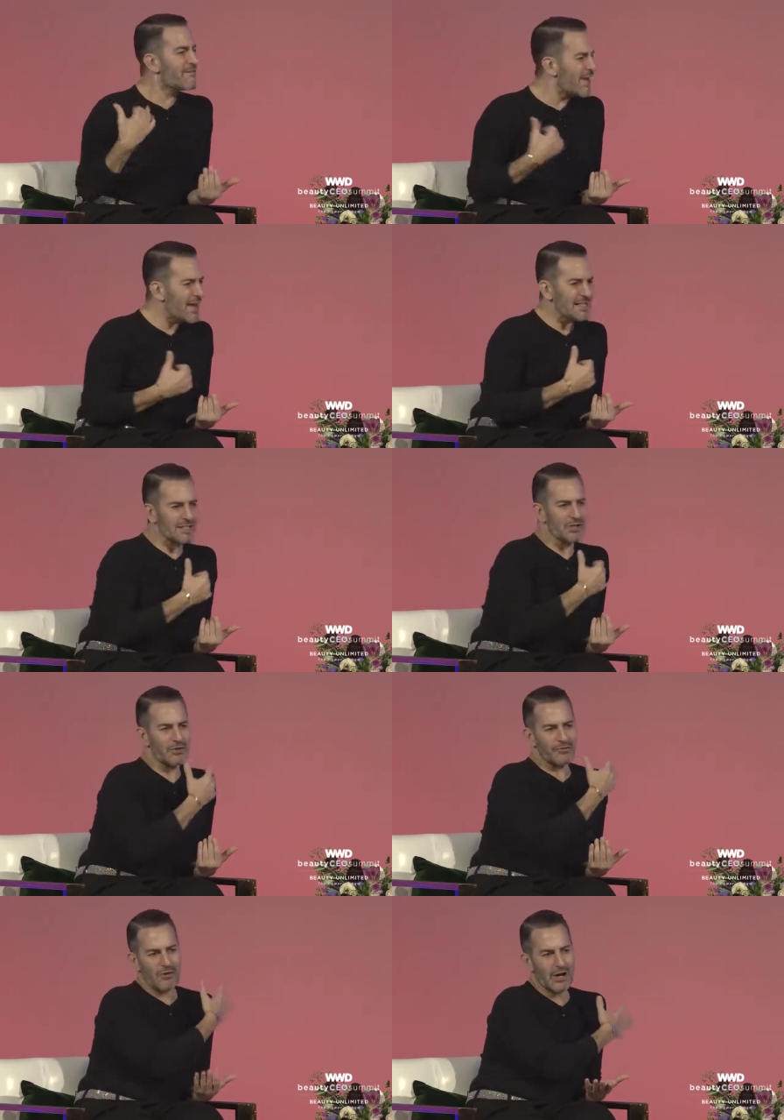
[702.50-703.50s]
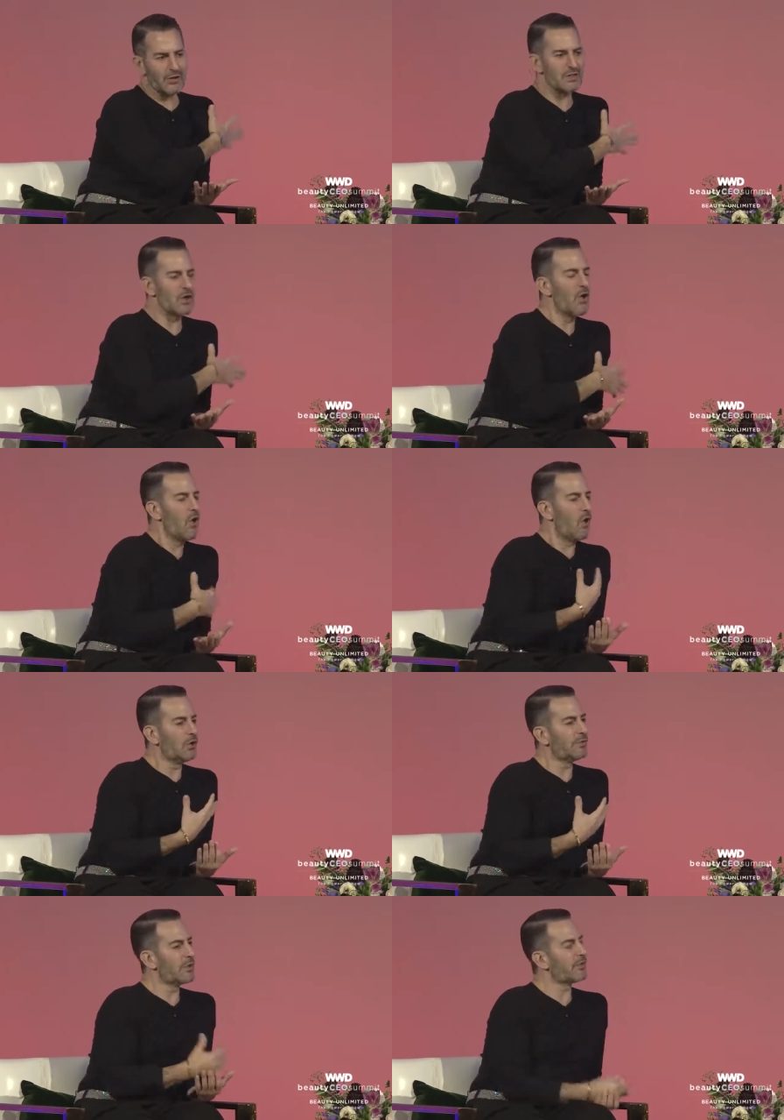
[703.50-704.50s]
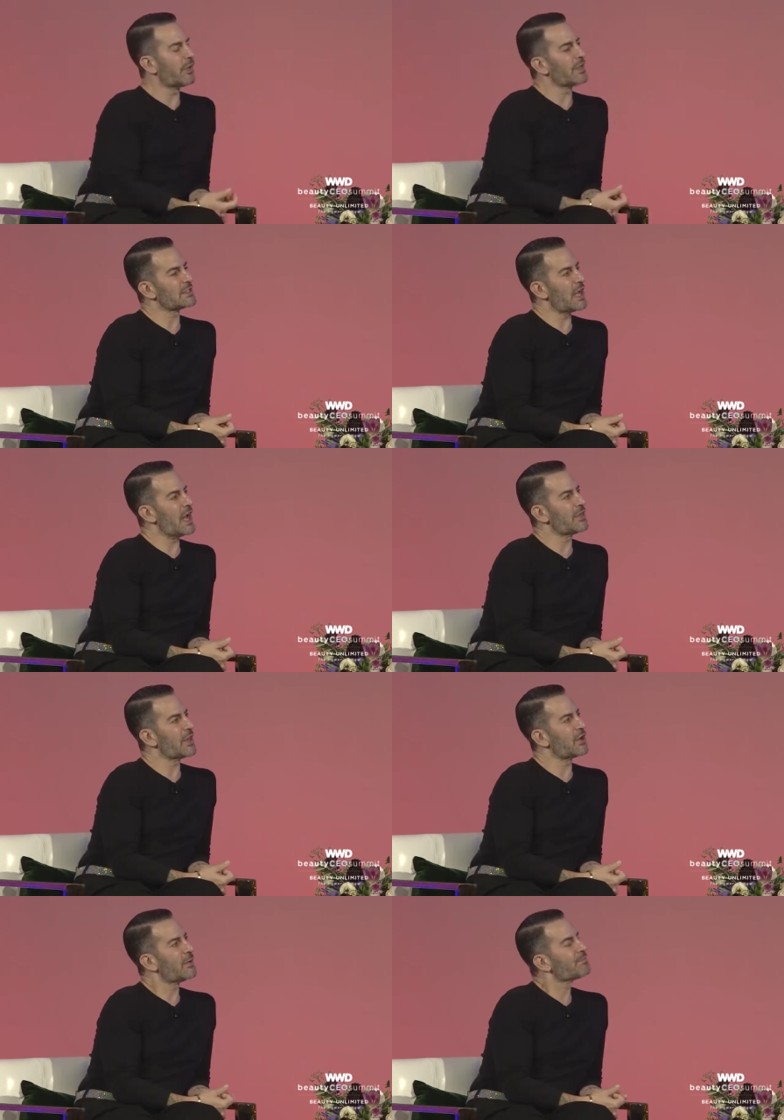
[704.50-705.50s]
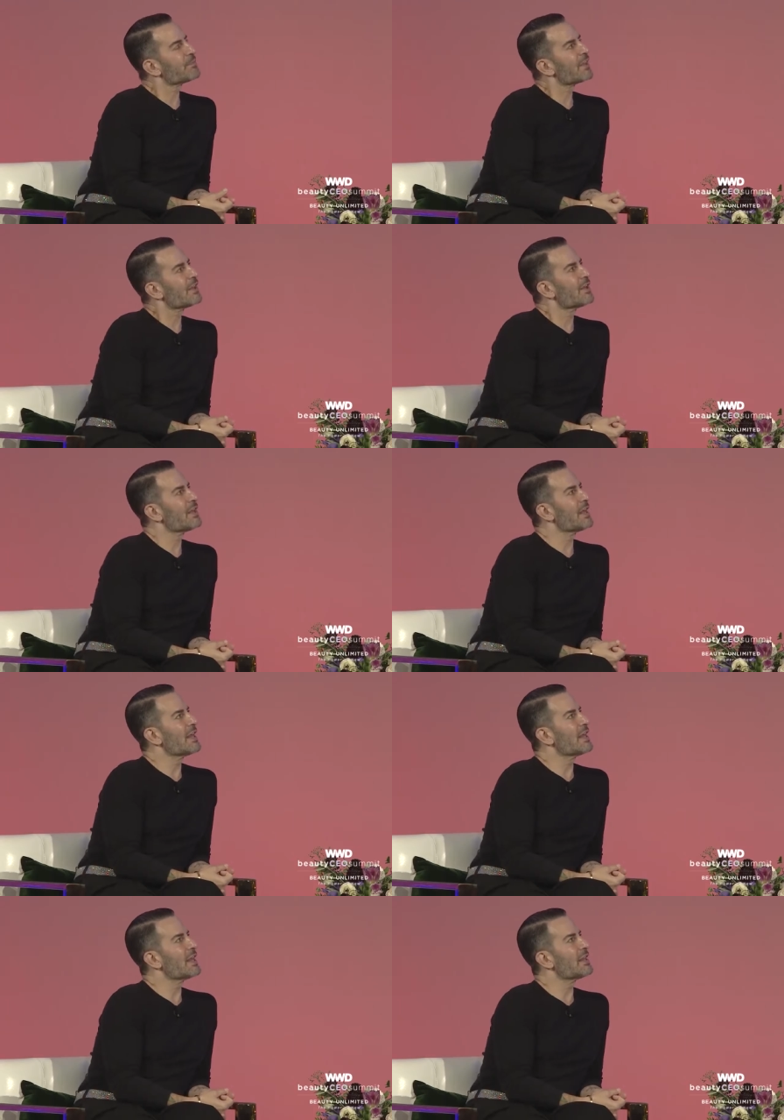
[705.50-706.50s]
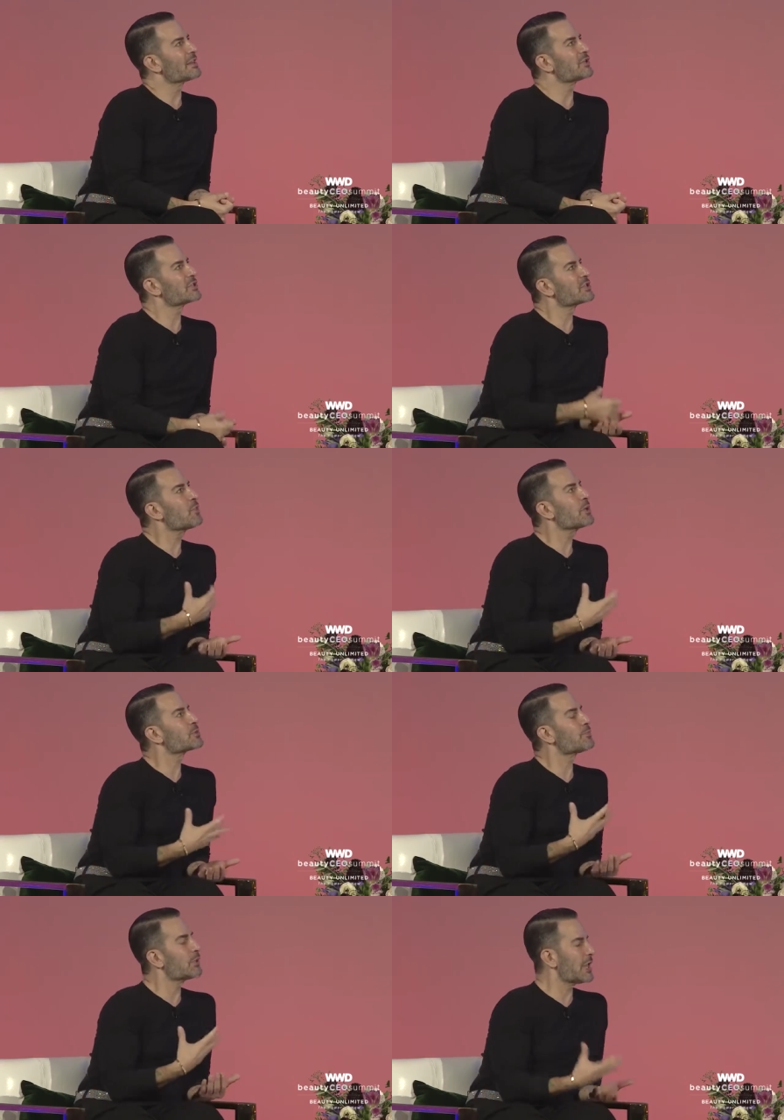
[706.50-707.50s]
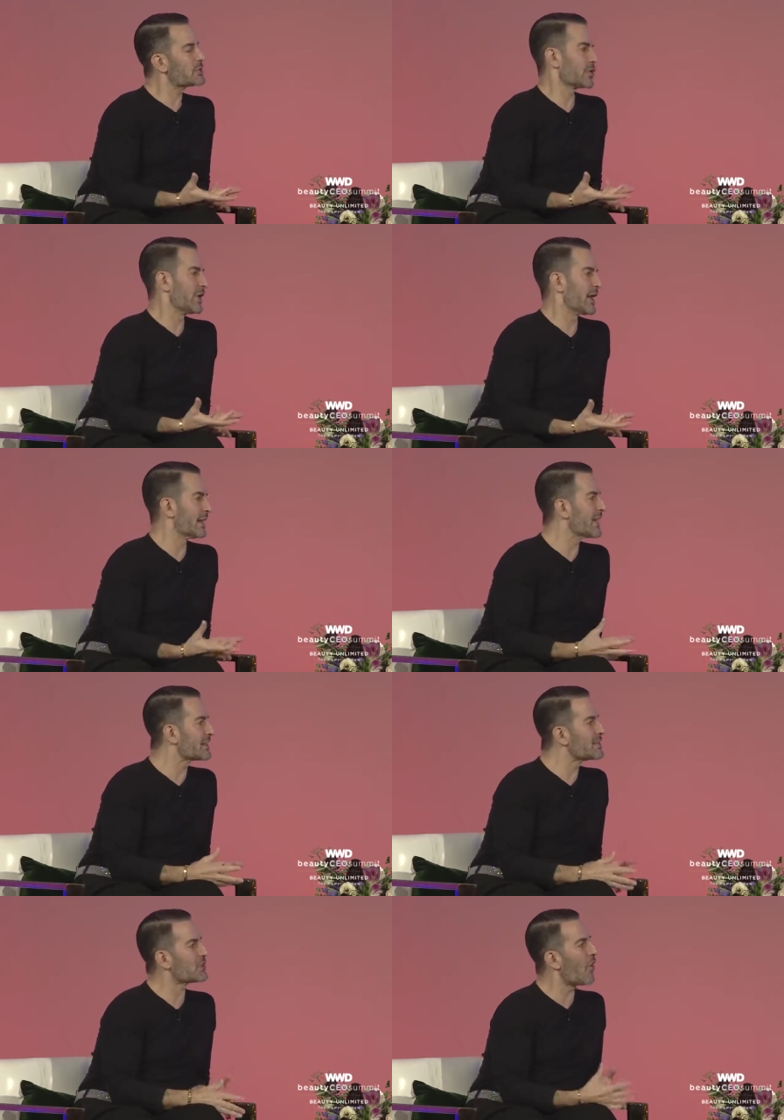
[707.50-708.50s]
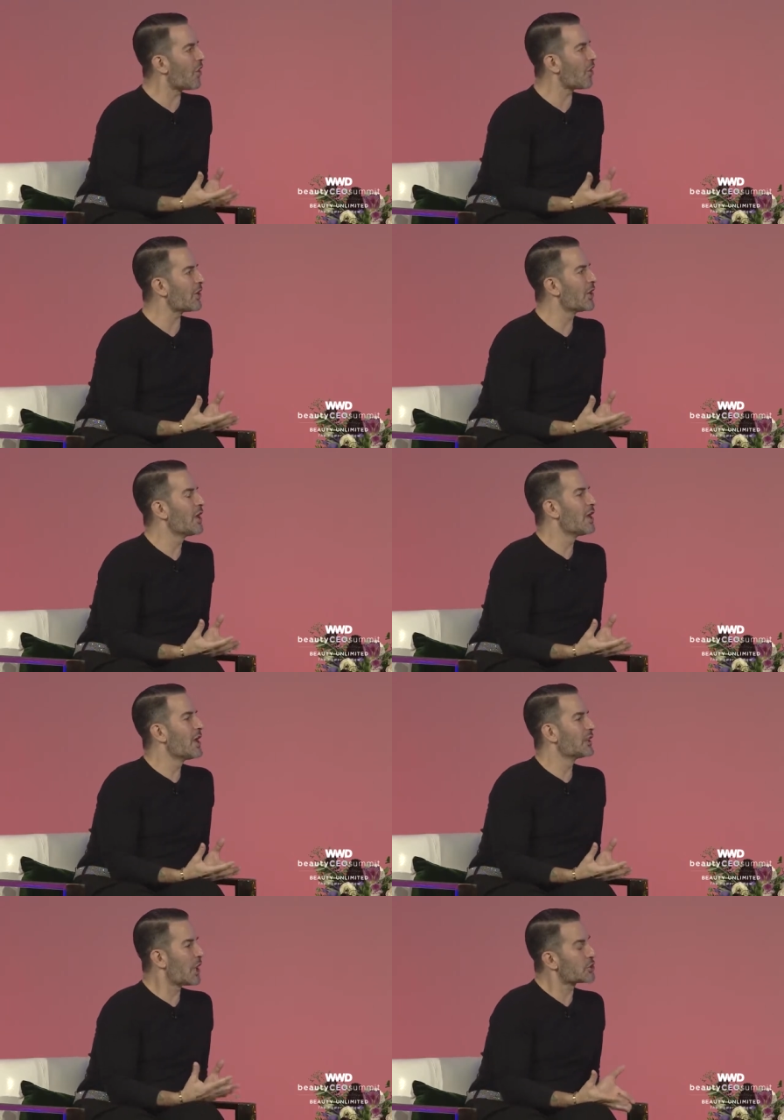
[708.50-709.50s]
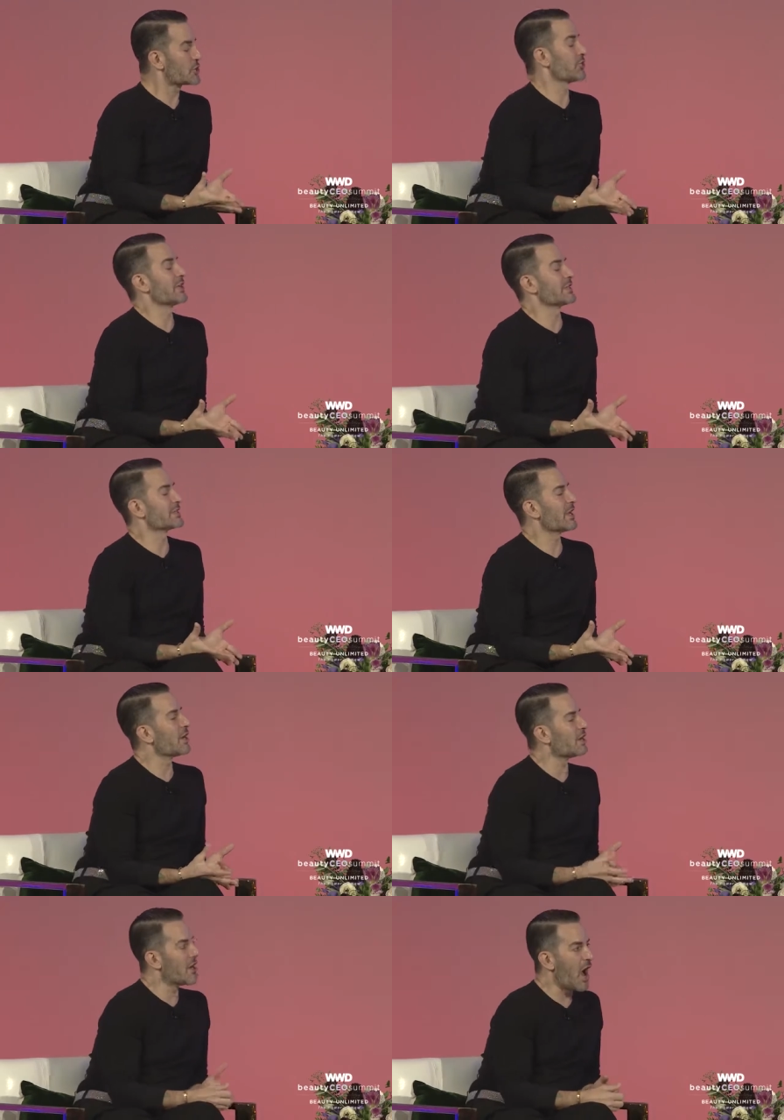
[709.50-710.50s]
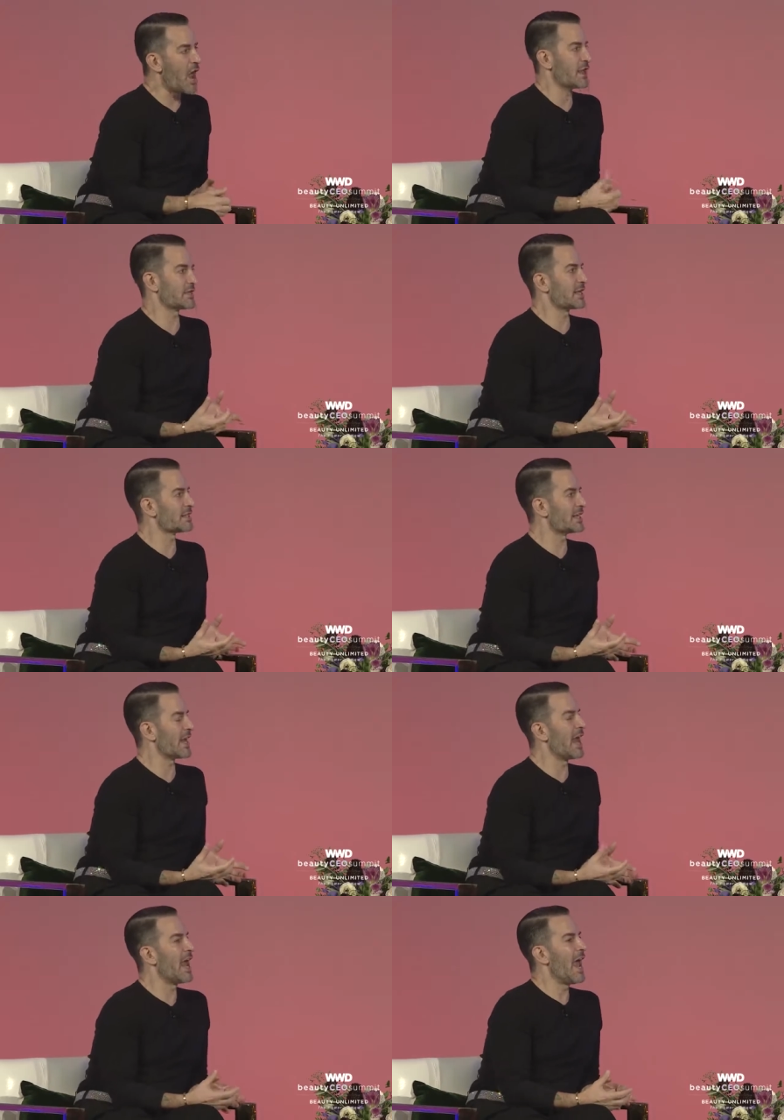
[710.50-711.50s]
face and your fragrance, all of those things, I think there's so much pleasure in it. Like, these are luxuries, they are not necessity.